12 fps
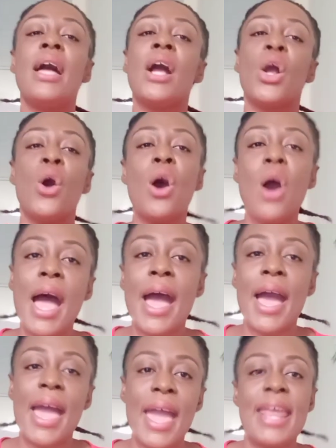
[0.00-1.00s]
Go
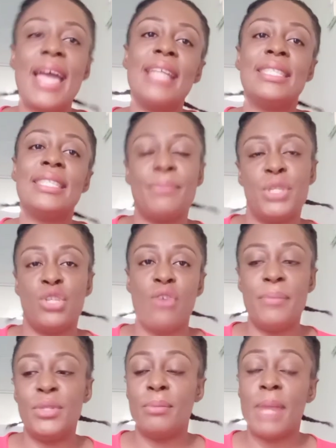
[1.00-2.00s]
ahead and
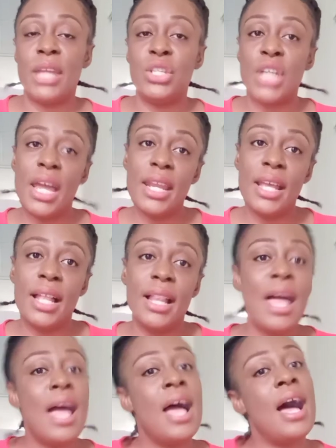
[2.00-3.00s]
subscribe to my
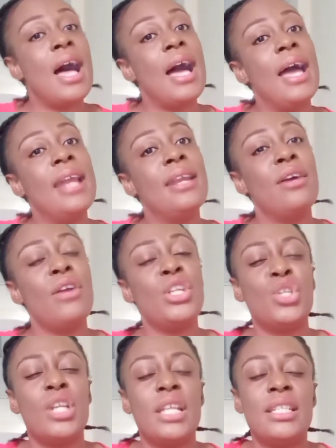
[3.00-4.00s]
channel and
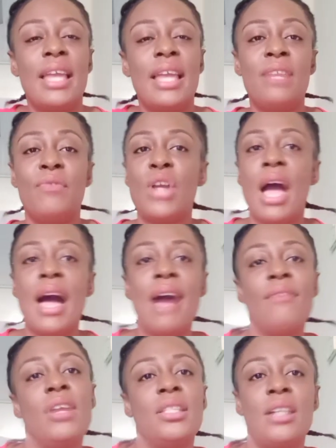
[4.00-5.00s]
ensure that you like the video. I
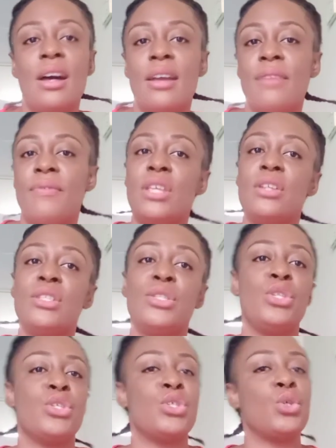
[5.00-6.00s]
have a lot of other videos,
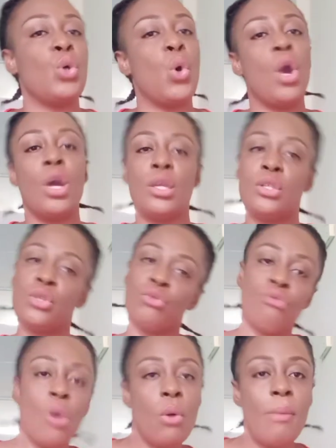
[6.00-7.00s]
so you just
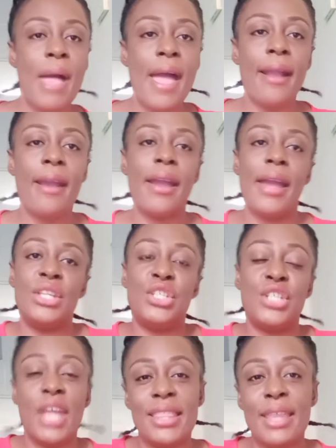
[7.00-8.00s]
scroll back and
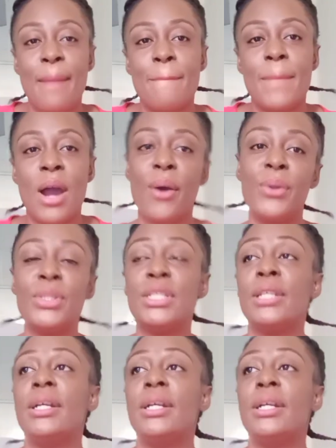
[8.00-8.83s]
check them out.